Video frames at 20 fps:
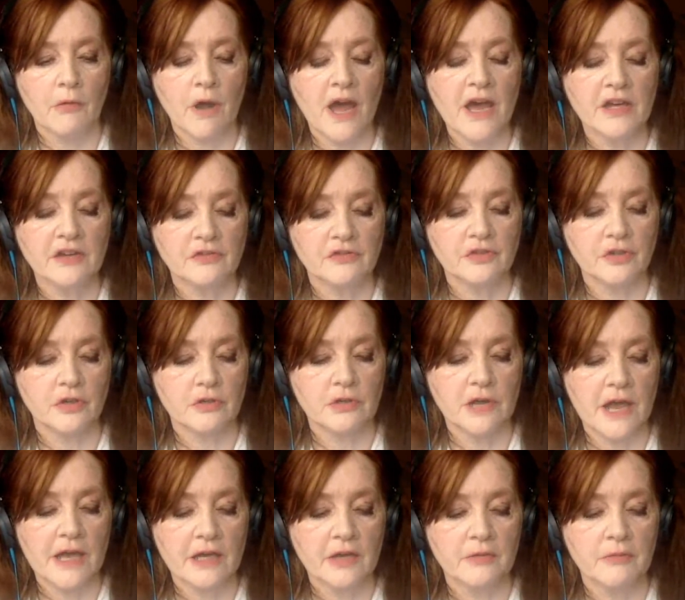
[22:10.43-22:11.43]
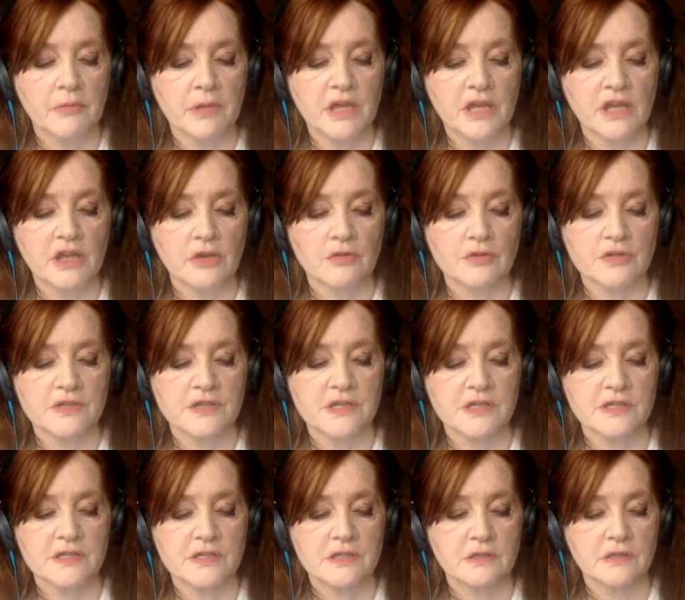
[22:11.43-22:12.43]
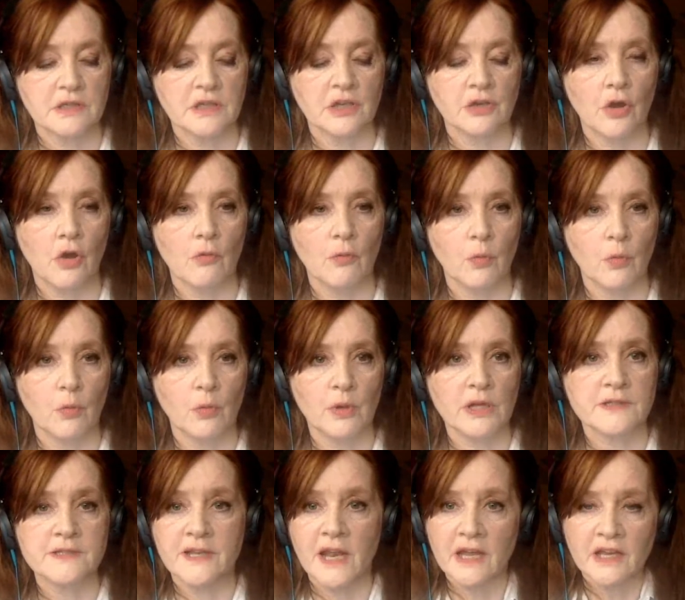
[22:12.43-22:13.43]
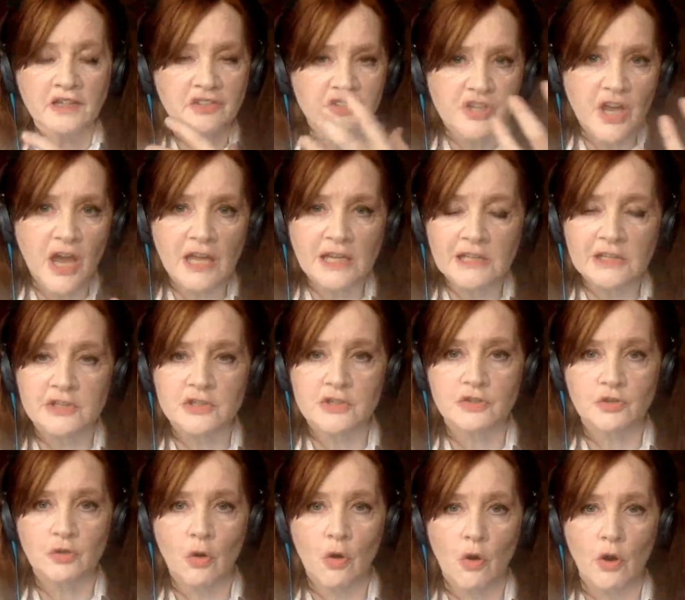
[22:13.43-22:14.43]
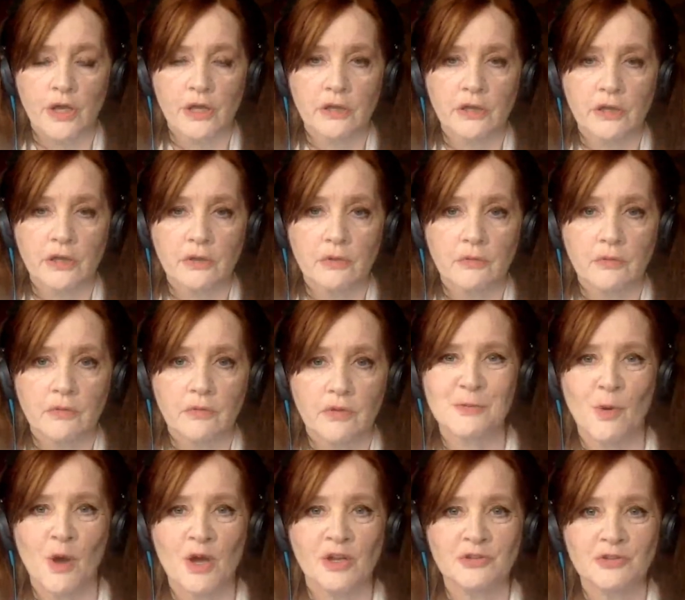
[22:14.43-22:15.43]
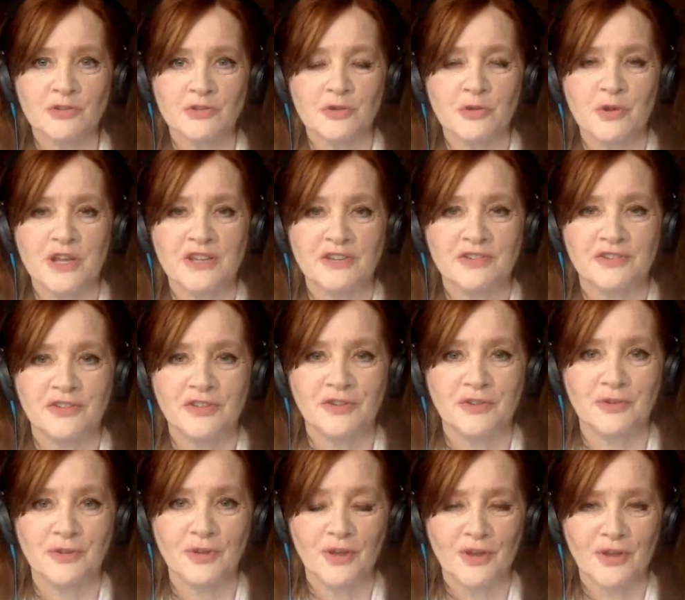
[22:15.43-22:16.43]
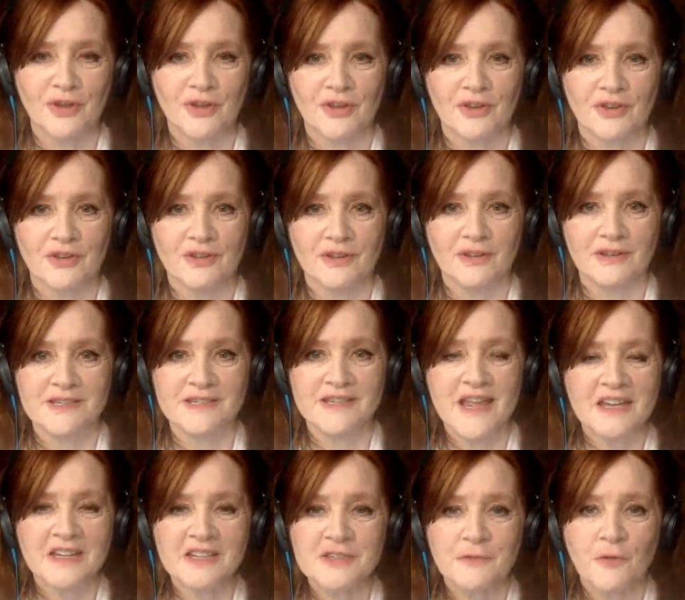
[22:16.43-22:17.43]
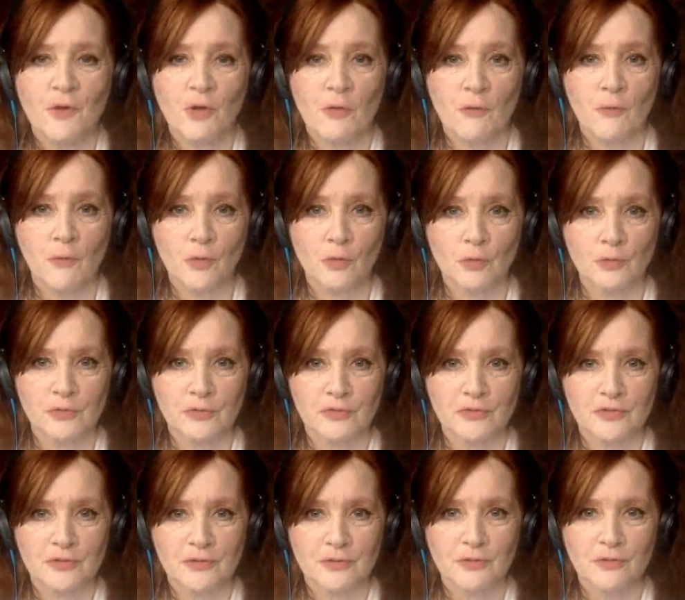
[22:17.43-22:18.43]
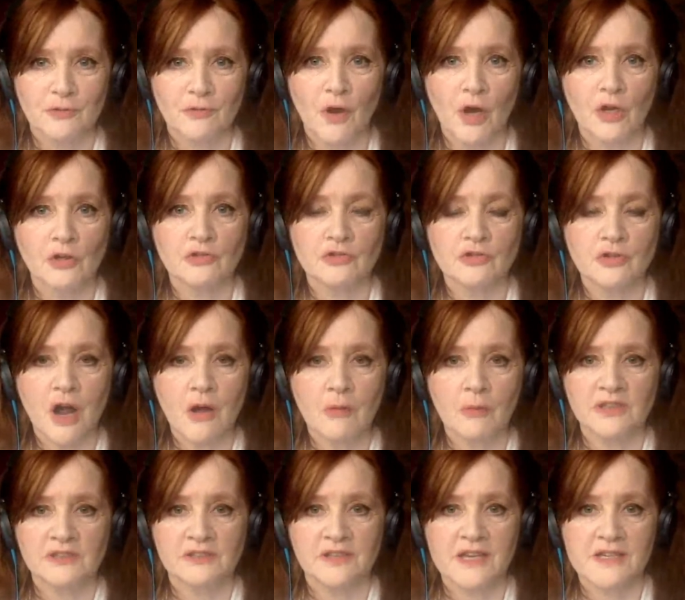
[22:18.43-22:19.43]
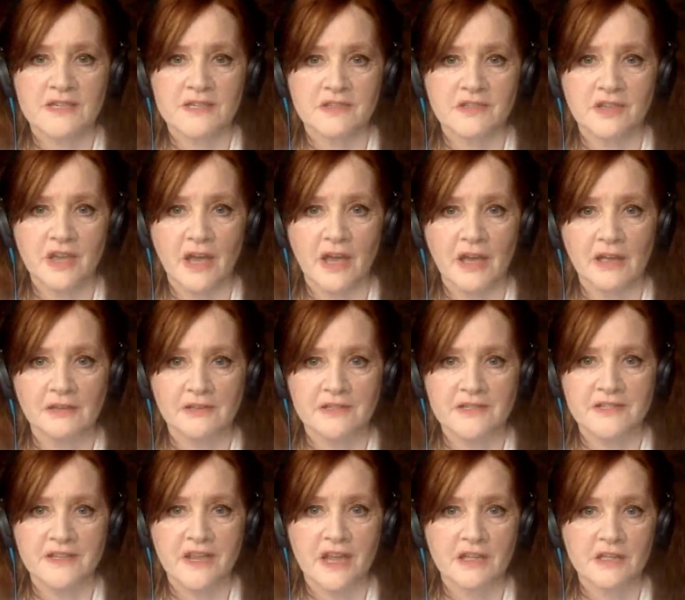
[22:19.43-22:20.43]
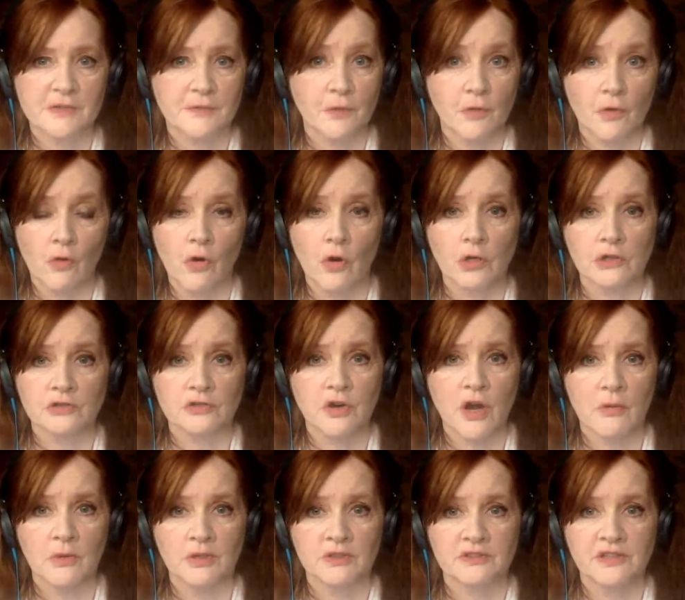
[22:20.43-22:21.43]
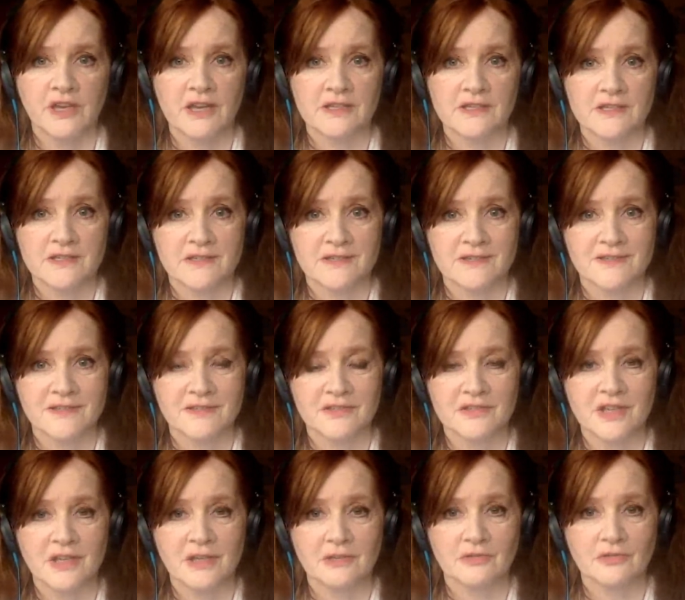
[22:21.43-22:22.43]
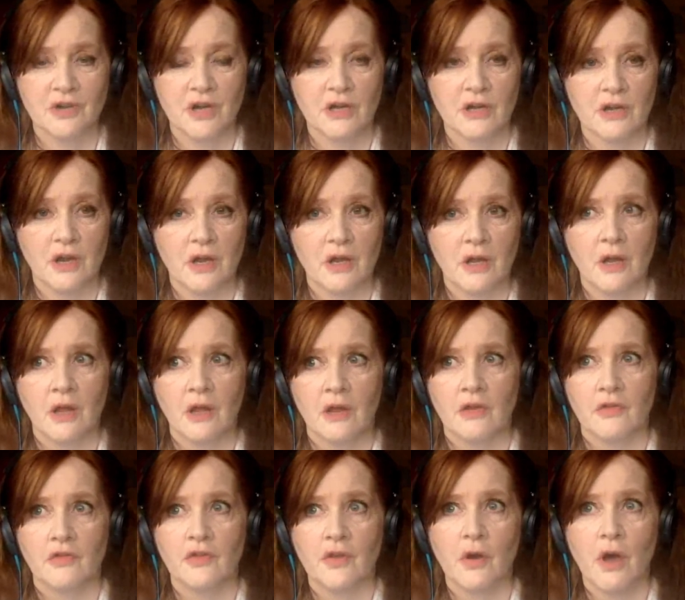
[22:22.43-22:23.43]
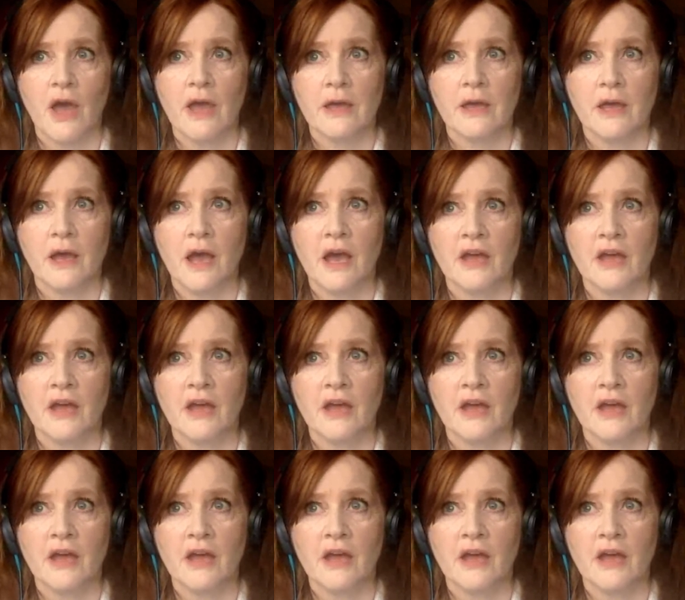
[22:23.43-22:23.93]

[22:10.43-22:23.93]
a writer like me uses, it's like a child's drawing. One tree stands for a wood. One traumatized child stands for all traumatized children. So